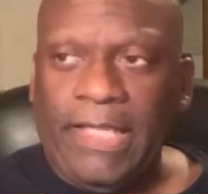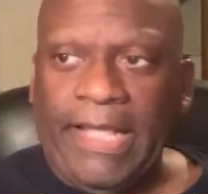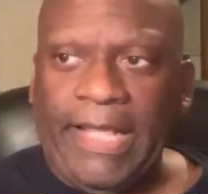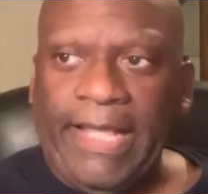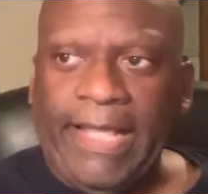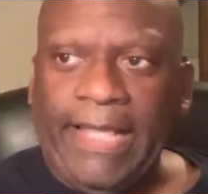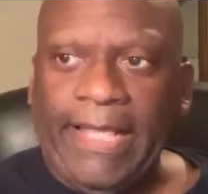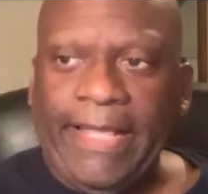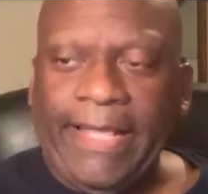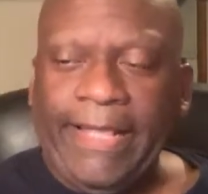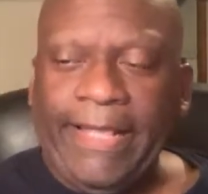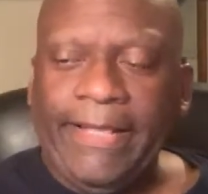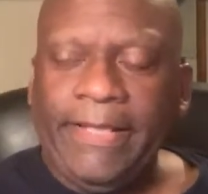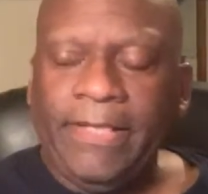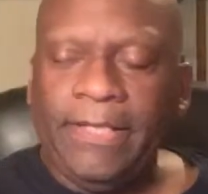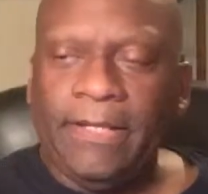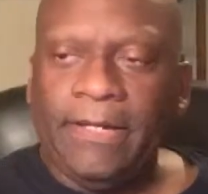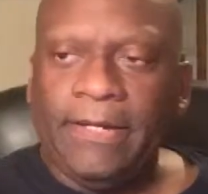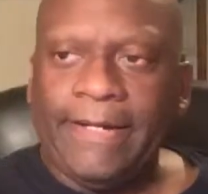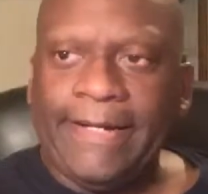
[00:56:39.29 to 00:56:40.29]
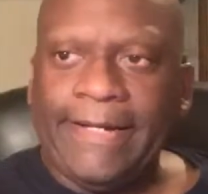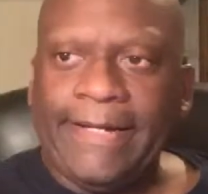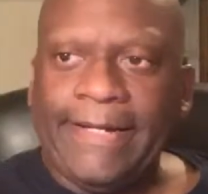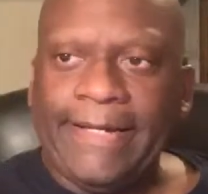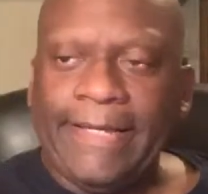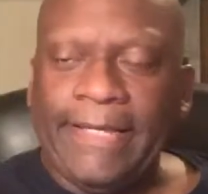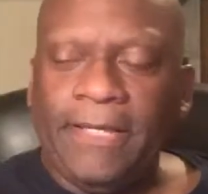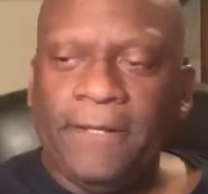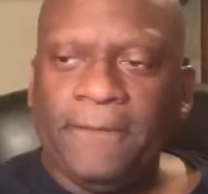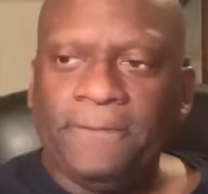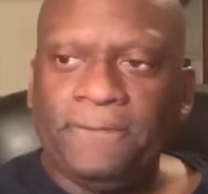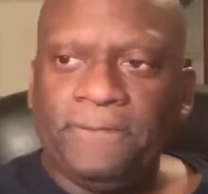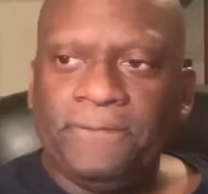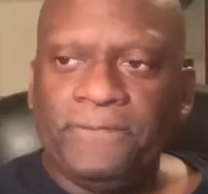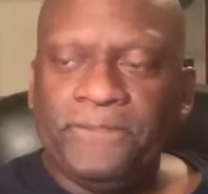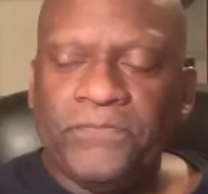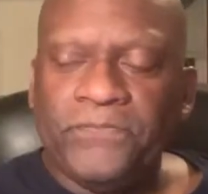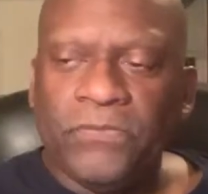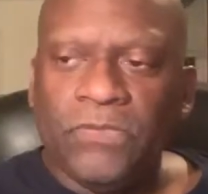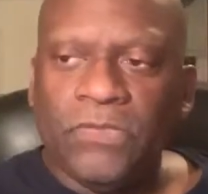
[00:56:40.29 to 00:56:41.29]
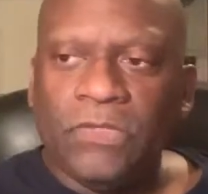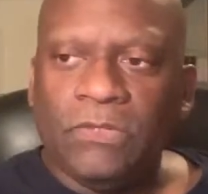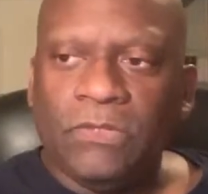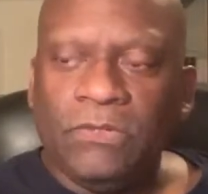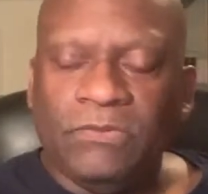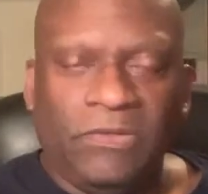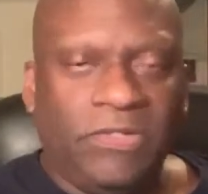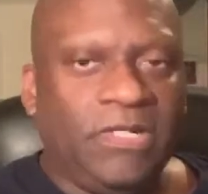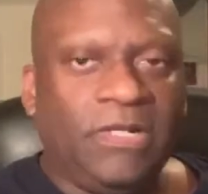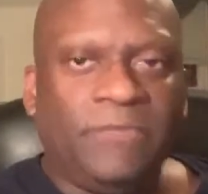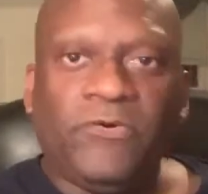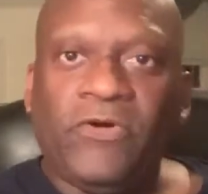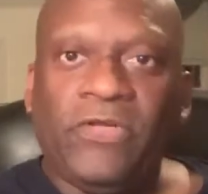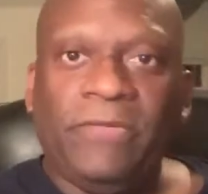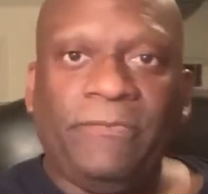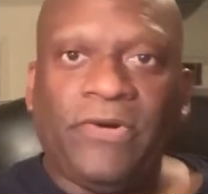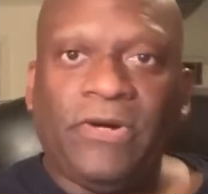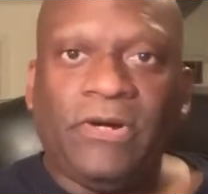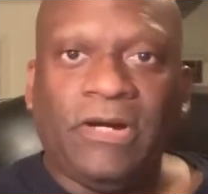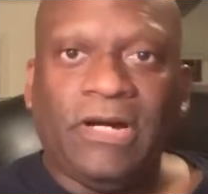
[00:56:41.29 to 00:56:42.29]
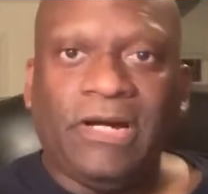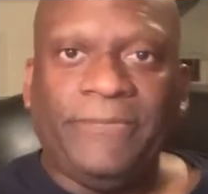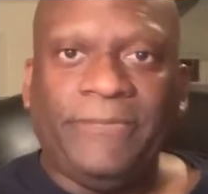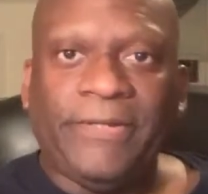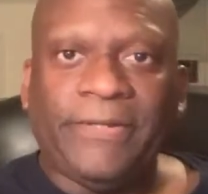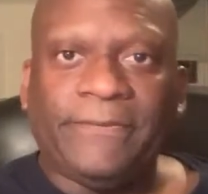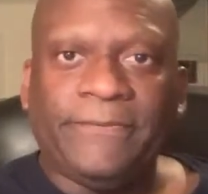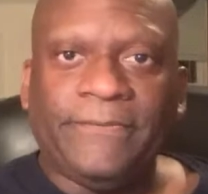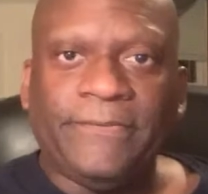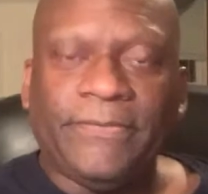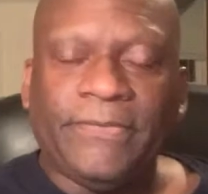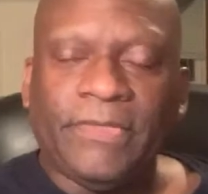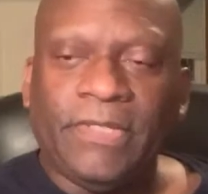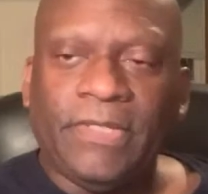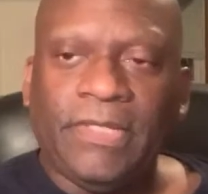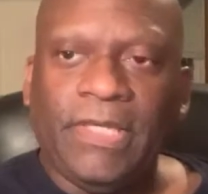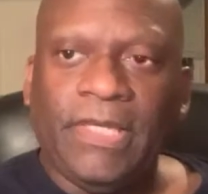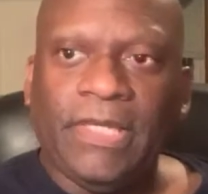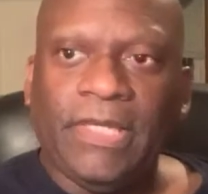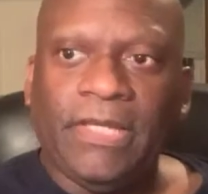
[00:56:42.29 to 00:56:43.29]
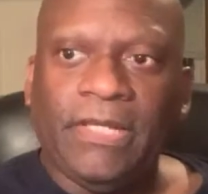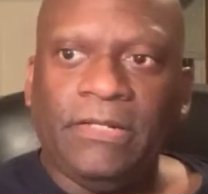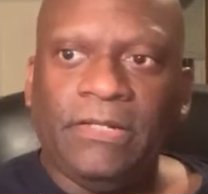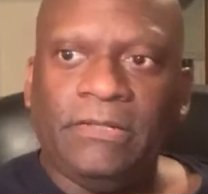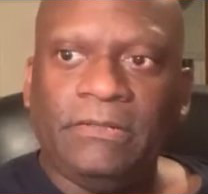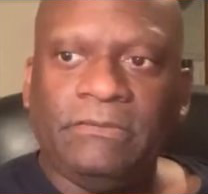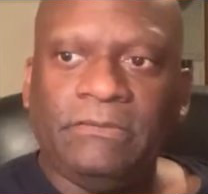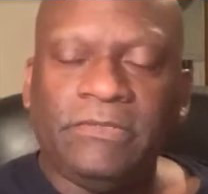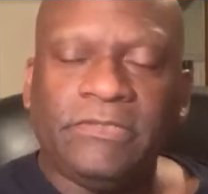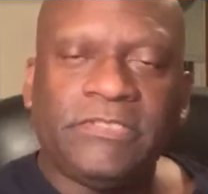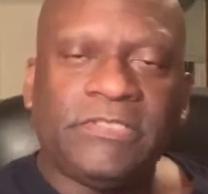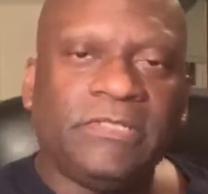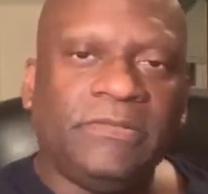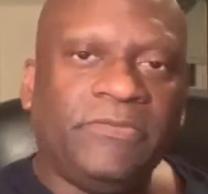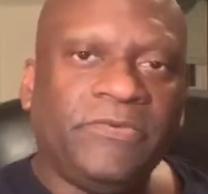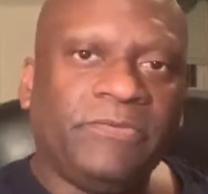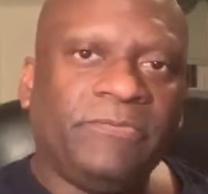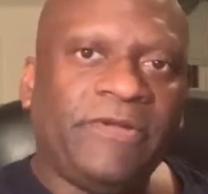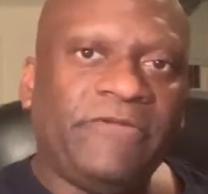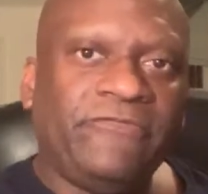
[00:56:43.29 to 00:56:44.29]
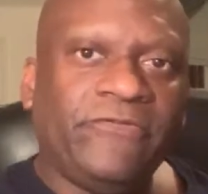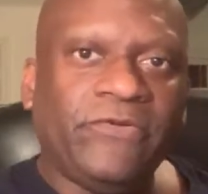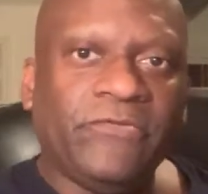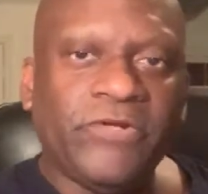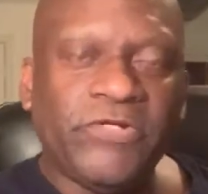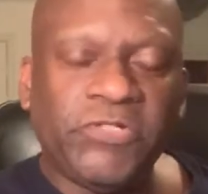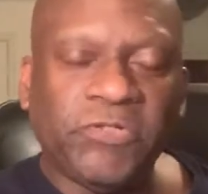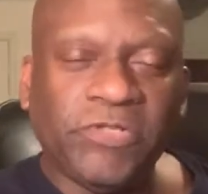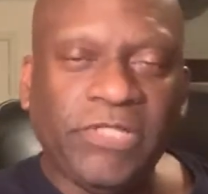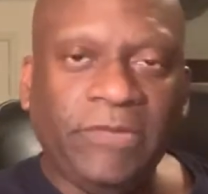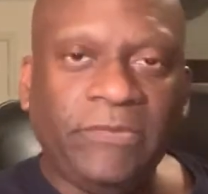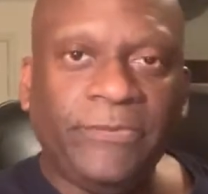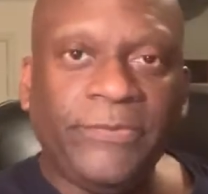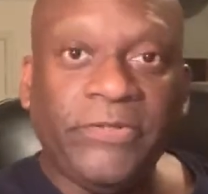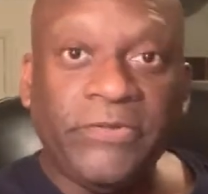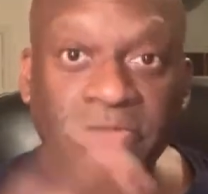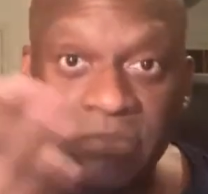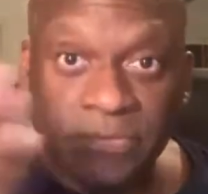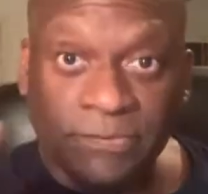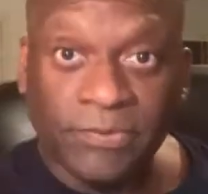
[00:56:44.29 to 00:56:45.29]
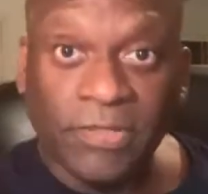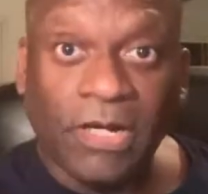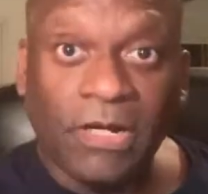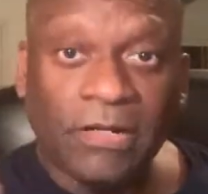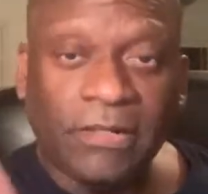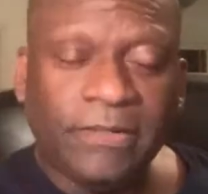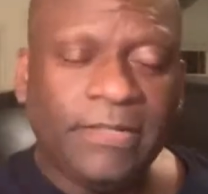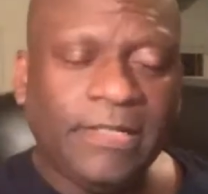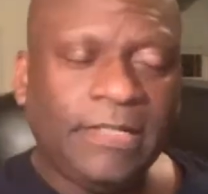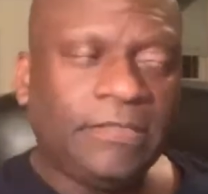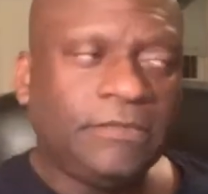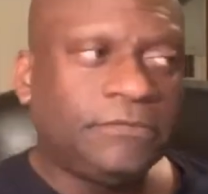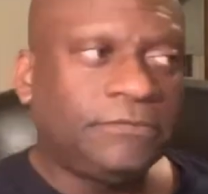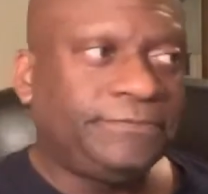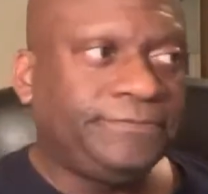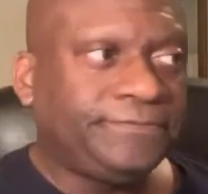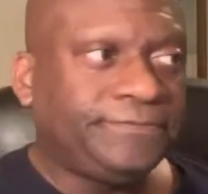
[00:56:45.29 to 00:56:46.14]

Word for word: And I ended up going bar hopping, and went some with my friend Richard Lieberman, who's a blogger now.